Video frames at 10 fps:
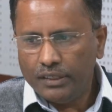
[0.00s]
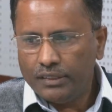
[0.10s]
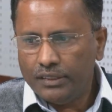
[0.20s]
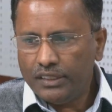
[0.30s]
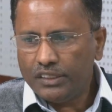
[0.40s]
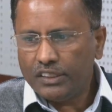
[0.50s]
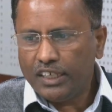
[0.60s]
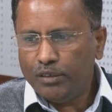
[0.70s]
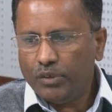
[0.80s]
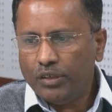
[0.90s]
This
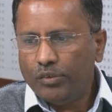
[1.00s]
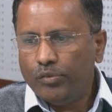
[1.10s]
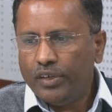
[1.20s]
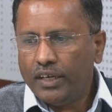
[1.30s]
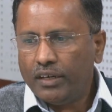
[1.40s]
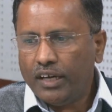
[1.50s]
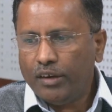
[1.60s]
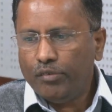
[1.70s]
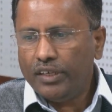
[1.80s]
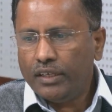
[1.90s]
time we are having